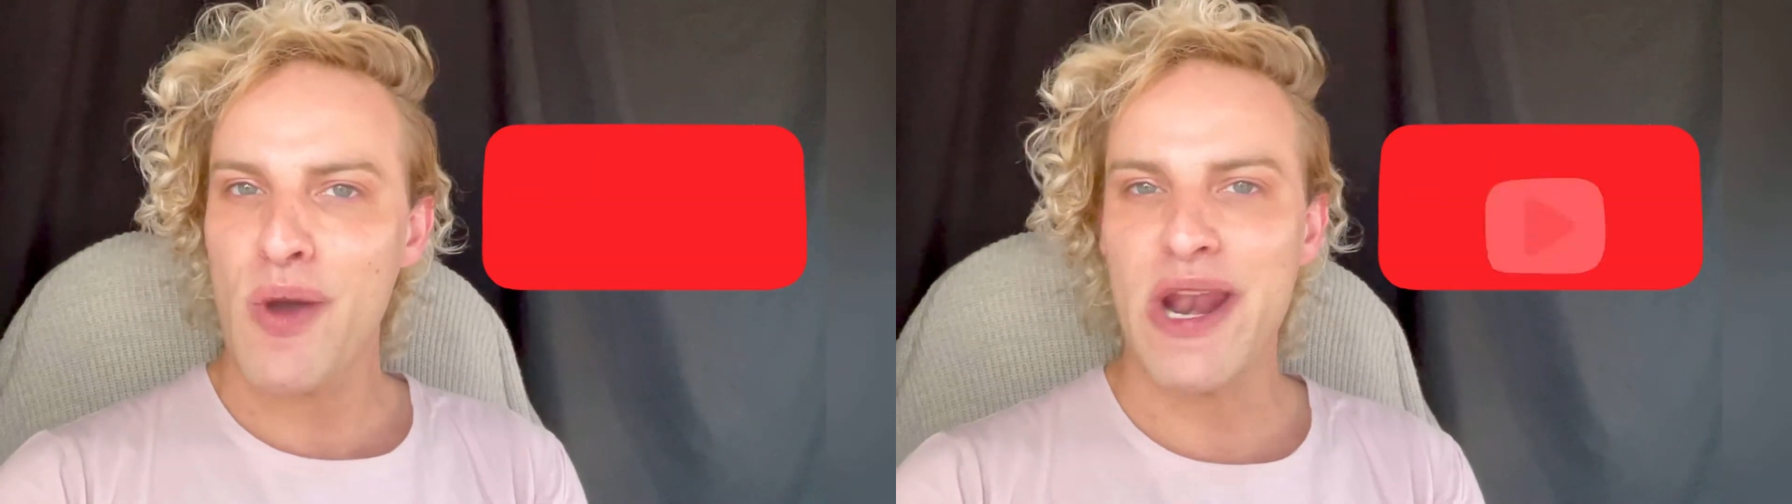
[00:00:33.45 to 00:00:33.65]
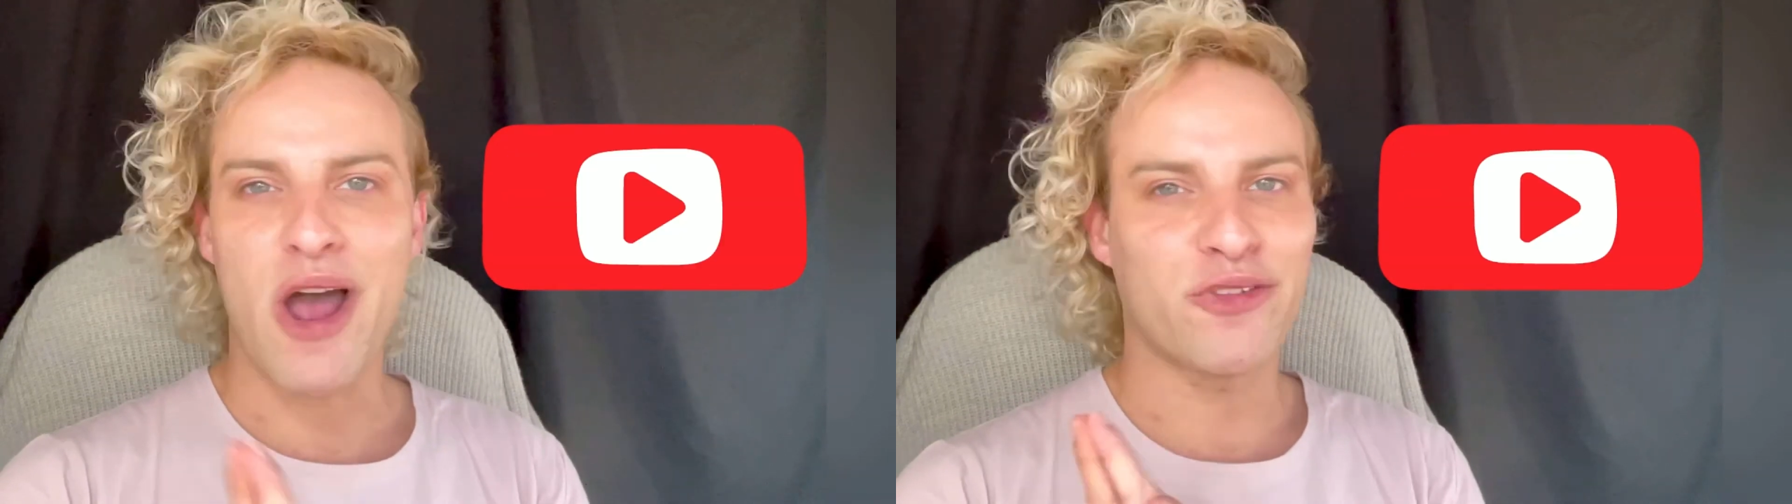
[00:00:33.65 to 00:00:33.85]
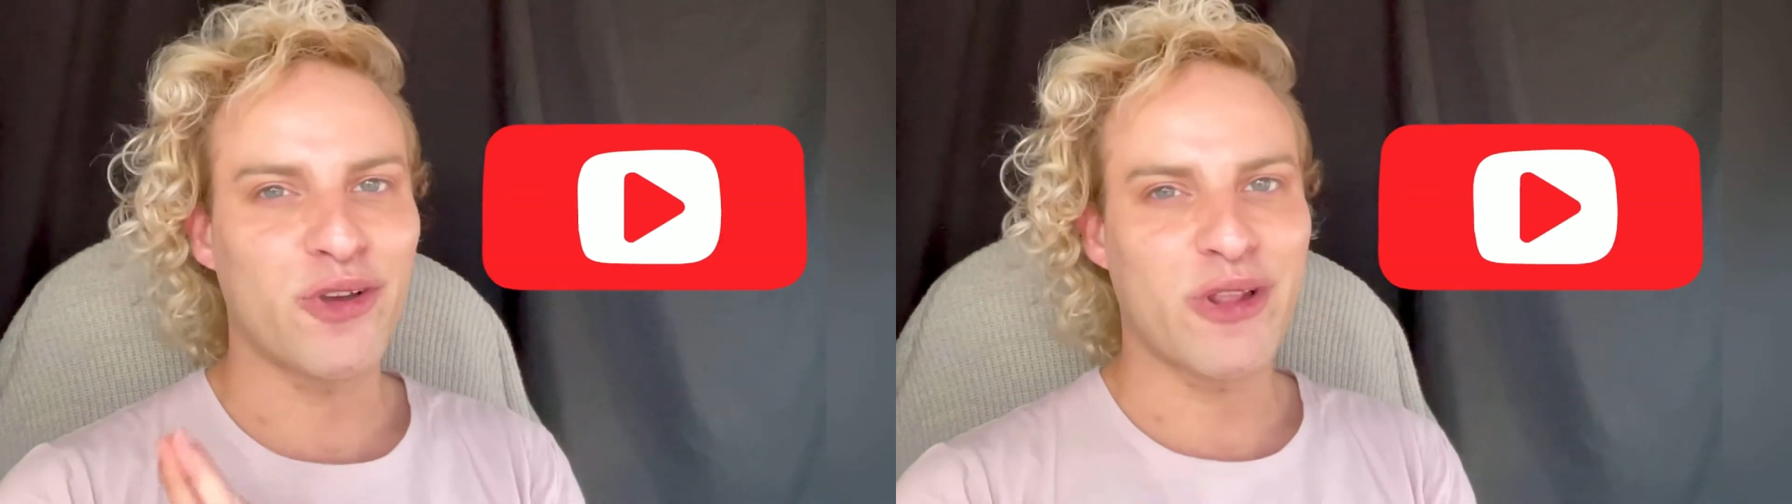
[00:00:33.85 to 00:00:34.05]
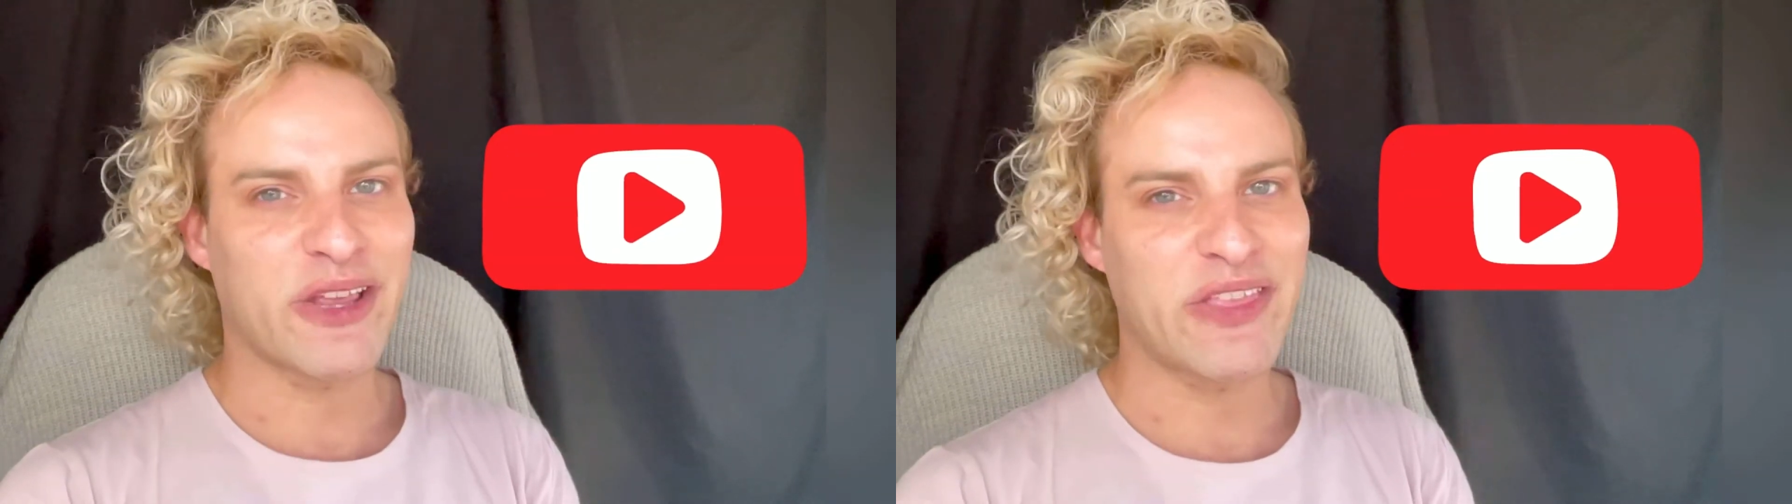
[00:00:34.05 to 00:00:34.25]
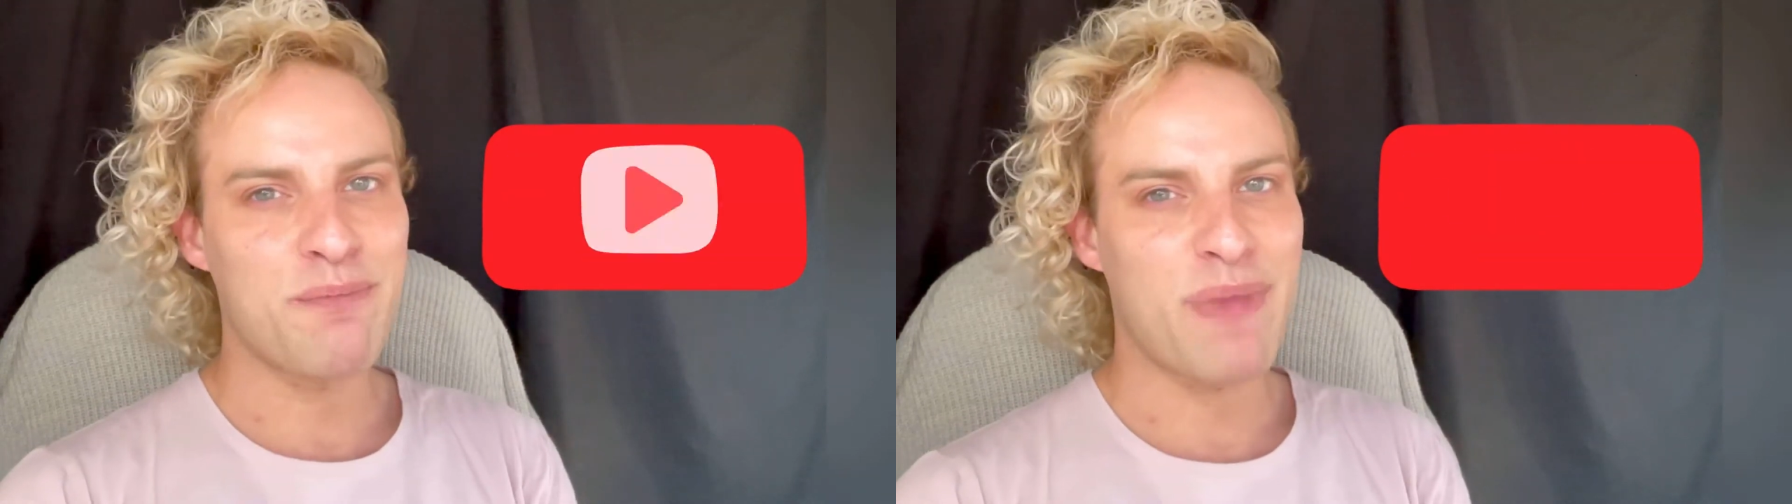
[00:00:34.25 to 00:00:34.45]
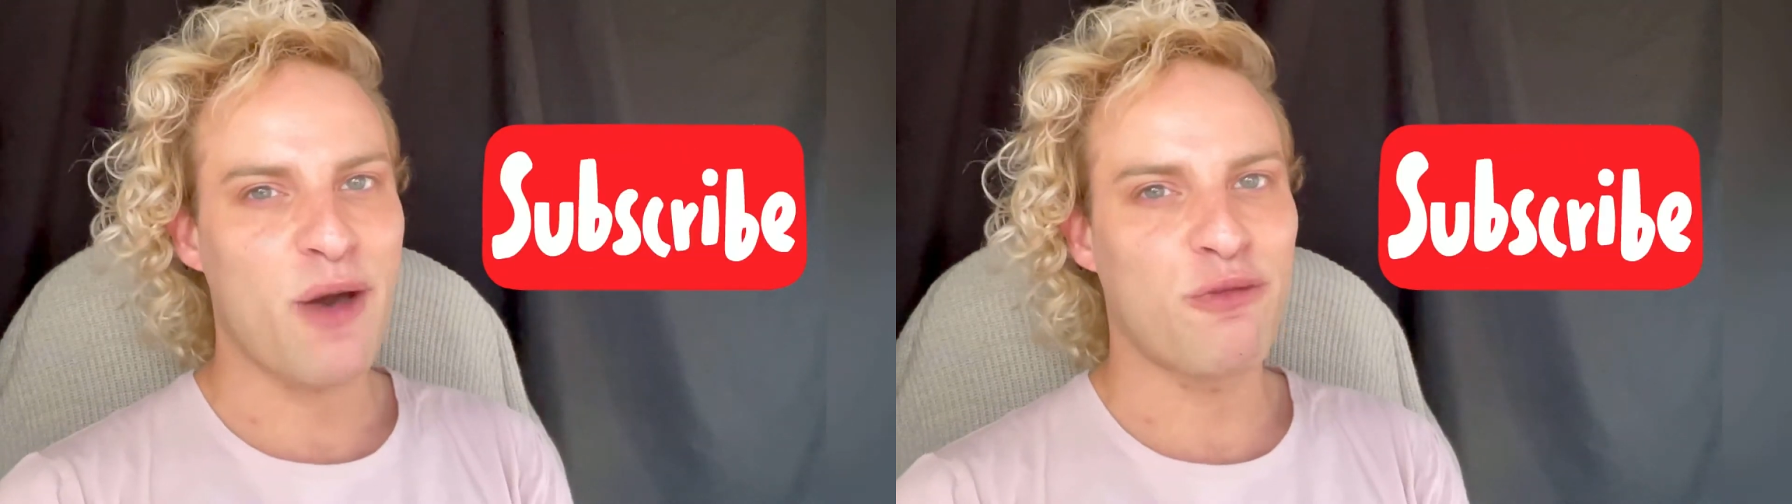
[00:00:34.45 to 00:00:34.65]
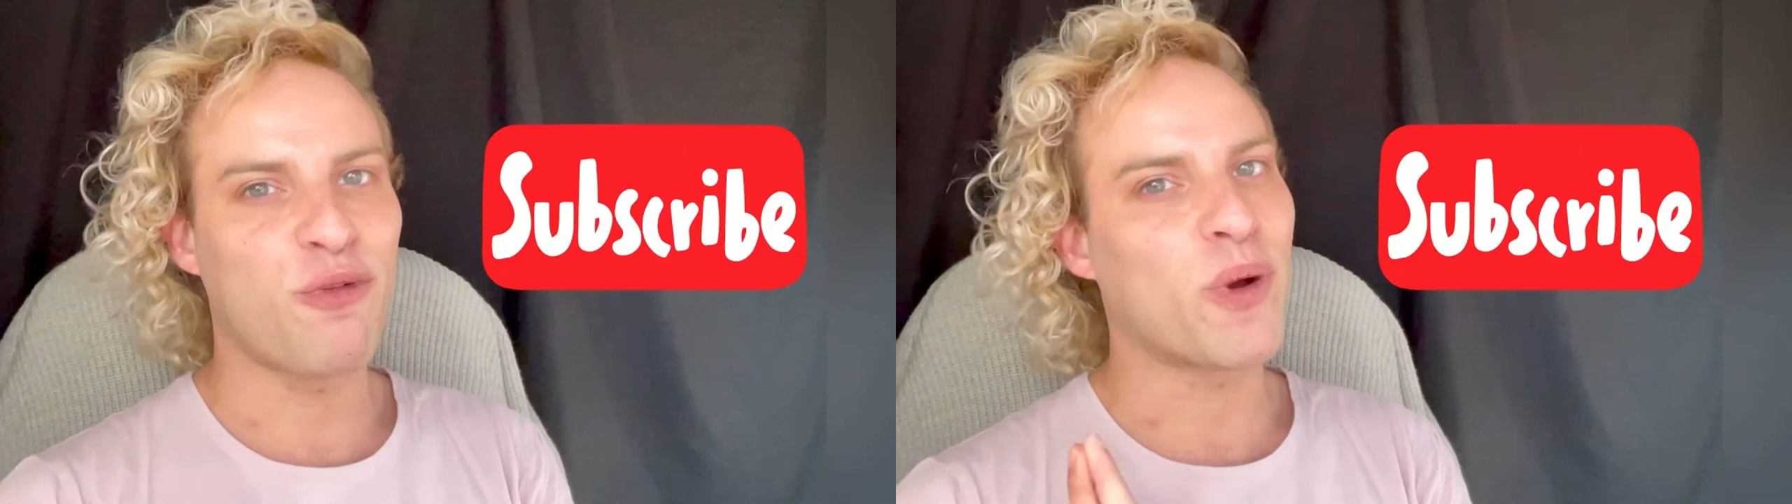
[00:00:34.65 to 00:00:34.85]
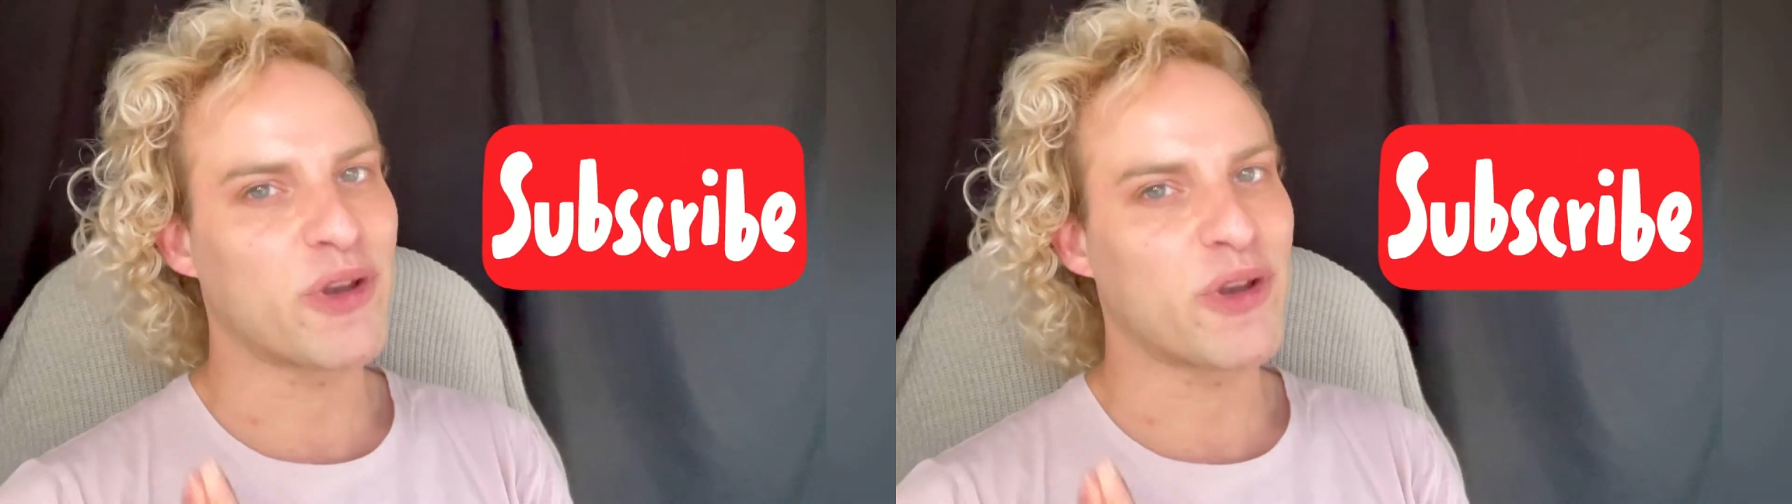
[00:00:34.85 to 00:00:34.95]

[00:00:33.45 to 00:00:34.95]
and also click that bell for